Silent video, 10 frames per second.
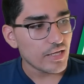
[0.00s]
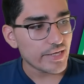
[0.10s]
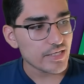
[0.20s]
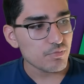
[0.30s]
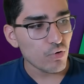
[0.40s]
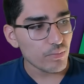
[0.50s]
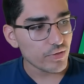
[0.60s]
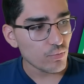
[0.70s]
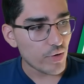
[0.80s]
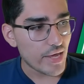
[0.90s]
I guess
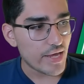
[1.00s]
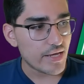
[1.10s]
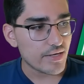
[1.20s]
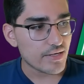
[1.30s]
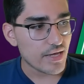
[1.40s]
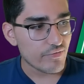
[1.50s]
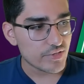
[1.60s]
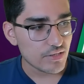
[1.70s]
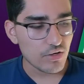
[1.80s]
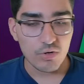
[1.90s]
Bournemouth away,
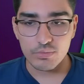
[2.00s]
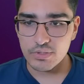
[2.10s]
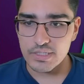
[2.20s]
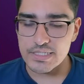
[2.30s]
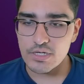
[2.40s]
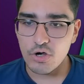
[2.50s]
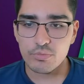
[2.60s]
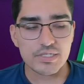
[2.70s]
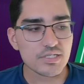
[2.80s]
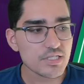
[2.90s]
Everton at home, Leeds at home.
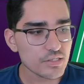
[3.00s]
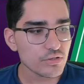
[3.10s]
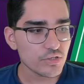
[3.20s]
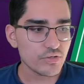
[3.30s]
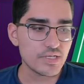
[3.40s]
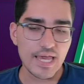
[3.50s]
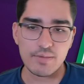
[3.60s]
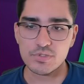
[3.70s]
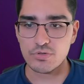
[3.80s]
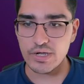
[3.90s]
These are still good
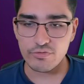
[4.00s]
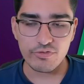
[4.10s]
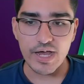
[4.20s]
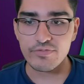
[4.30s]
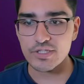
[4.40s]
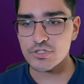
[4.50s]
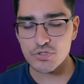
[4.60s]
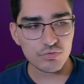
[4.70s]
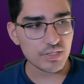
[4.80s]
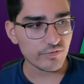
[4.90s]
games 3 out of 5, and then
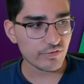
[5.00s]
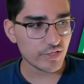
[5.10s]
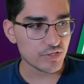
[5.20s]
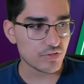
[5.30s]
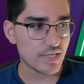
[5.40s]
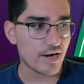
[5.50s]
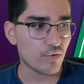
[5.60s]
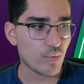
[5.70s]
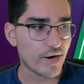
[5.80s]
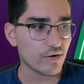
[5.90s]
2 tougher fixtures there
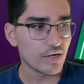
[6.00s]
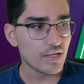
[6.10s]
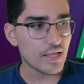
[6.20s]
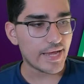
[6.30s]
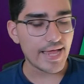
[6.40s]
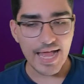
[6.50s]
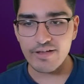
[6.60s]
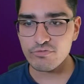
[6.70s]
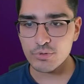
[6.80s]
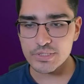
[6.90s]
where I
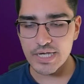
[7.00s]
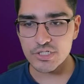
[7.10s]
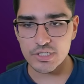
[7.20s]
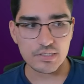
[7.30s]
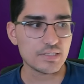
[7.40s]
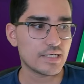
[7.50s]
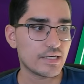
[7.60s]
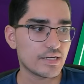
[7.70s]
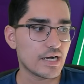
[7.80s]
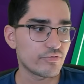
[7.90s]
have rotation to kind
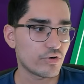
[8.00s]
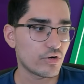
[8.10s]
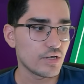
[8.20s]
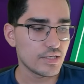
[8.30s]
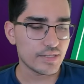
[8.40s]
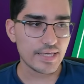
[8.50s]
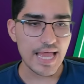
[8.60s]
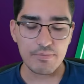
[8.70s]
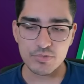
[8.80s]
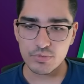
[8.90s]
of cover the
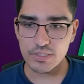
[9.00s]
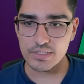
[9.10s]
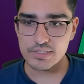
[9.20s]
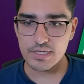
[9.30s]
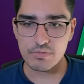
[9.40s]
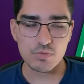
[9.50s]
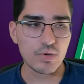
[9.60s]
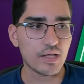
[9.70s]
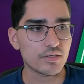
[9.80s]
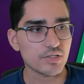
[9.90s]
gaps within this team as well.